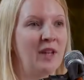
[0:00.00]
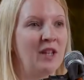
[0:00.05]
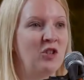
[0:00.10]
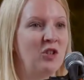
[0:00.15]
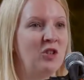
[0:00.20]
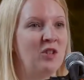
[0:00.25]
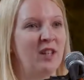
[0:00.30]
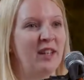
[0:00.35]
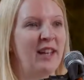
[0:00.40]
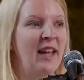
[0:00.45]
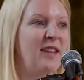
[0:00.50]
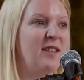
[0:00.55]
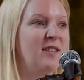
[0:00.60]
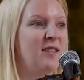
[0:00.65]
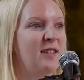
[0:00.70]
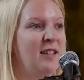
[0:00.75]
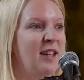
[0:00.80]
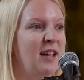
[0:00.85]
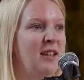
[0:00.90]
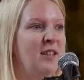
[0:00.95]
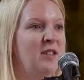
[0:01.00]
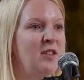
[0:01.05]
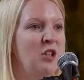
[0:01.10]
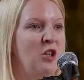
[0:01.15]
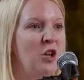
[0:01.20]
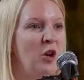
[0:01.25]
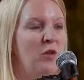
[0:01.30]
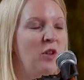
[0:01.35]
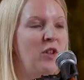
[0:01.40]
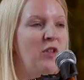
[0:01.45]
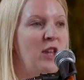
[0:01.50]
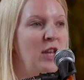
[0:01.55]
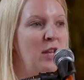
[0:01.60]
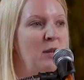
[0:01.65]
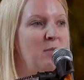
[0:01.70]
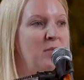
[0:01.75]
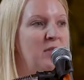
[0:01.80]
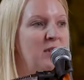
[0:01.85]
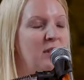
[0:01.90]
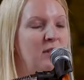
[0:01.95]
just to getting to know the
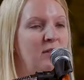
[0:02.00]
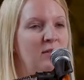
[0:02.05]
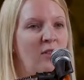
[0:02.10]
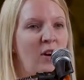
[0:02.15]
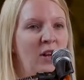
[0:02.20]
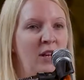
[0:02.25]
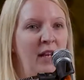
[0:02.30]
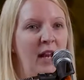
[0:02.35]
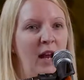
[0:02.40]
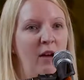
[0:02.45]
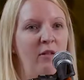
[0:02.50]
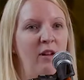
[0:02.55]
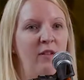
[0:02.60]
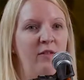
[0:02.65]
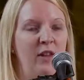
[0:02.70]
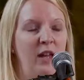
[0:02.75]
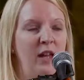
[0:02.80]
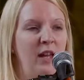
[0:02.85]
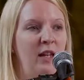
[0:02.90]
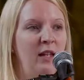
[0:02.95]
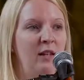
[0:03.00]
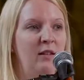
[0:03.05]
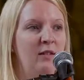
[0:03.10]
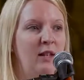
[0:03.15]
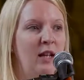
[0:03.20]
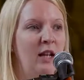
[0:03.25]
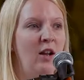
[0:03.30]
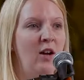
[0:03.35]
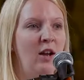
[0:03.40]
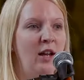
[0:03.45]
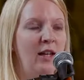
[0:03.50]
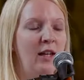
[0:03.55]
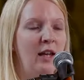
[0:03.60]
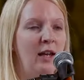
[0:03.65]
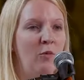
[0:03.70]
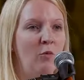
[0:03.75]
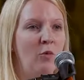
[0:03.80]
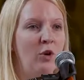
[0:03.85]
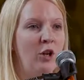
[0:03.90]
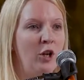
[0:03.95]
themes and finding out if they like
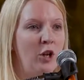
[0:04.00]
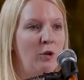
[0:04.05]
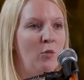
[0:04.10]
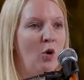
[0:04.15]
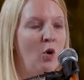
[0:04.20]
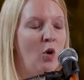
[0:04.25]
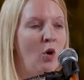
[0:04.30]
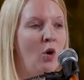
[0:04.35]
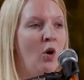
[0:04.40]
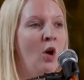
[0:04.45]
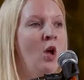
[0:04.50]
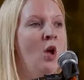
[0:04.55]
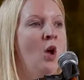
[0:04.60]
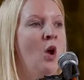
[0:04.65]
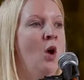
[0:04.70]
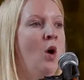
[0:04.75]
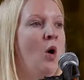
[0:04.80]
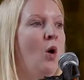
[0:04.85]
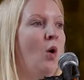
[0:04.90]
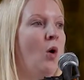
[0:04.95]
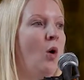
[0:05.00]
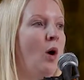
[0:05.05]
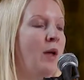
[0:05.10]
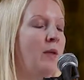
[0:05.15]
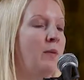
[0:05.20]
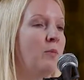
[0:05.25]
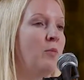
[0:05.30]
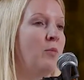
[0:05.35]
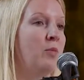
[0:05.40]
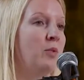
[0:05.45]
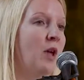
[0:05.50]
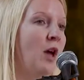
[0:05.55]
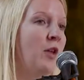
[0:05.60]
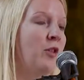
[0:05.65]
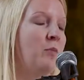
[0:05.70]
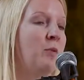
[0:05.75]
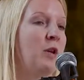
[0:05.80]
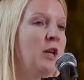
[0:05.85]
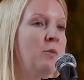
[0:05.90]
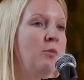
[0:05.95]
it and want to know more. And
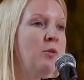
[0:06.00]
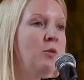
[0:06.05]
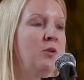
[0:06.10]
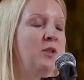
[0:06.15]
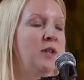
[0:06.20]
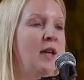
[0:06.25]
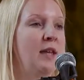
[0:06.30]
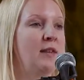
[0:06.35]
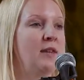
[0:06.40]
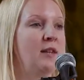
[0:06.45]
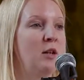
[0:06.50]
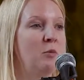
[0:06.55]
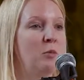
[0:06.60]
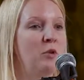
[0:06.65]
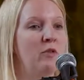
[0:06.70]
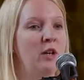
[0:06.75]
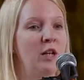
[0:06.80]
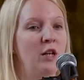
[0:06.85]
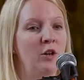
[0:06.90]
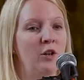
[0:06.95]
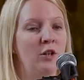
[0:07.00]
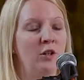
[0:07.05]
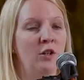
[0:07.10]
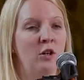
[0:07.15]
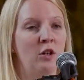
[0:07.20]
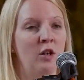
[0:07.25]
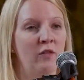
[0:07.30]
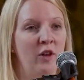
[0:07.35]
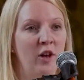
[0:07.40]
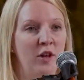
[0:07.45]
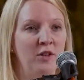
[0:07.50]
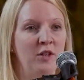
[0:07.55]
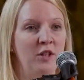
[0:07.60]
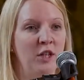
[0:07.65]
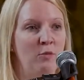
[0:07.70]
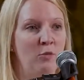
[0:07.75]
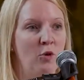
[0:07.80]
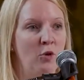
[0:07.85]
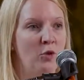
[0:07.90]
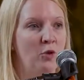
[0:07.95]
other people said that it would be really good as a
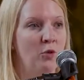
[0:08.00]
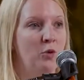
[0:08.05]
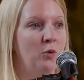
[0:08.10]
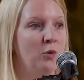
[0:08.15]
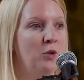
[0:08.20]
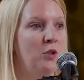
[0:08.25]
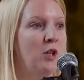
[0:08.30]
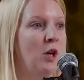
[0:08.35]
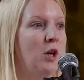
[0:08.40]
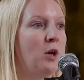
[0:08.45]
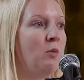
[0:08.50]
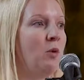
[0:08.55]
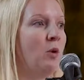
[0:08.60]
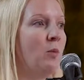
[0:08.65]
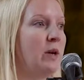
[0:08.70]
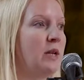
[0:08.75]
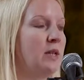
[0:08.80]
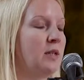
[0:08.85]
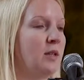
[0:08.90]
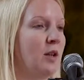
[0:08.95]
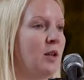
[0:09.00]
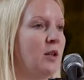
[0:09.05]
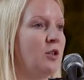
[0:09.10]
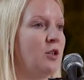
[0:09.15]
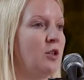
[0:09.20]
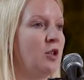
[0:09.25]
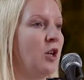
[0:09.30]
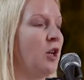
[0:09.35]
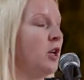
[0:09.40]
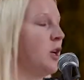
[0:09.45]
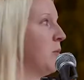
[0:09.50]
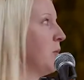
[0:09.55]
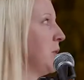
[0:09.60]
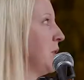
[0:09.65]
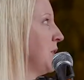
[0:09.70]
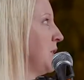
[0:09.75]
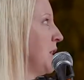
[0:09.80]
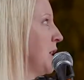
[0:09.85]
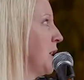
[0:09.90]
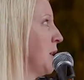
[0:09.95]
university module. So what we decided to do
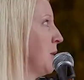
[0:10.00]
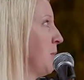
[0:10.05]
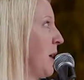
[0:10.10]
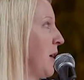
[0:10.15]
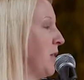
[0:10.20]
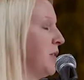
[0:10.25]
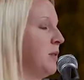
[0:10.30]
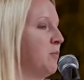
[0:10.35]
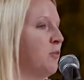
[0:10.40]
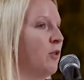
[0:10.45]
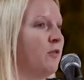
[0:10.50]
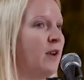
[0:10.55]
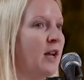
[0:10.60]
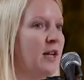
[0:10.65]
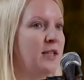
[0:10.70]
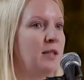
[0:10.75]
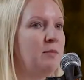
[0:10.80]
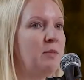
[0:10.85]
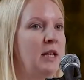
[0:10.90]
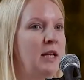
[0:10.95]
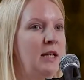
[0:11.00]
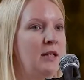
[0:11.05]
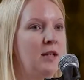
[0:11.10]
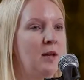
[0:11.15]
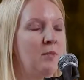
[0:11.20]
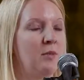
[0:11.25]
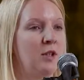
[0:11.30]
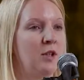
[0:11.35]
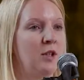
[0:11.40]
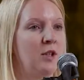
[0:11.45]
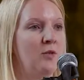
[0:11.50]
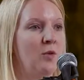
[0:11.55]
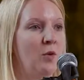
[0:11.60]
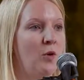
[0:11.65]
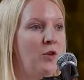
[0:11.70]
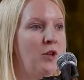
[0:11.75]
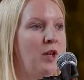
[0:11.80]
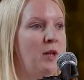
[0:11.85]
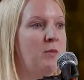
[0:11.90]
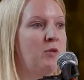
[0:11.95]
was think about it more flexibly in terms of those
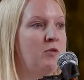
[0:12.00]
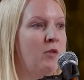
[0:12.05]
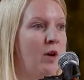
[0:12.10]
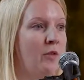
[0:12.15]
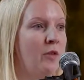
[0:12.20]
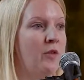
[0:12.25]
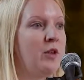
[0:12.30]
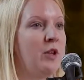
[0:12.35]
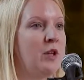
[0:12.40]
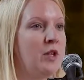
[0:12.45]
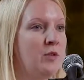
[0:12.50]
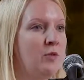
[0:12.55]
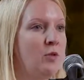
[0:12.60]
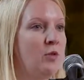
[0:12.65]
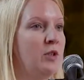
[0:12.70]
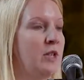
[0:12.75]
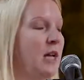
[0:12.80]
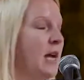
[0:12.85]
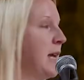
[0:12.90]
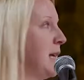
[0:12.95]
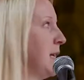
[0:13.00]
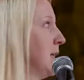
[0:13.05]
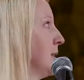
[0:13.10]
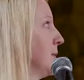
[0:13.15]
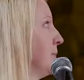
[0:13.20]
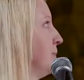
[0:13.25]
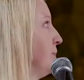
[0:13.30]
4 themes rather than as 4 days.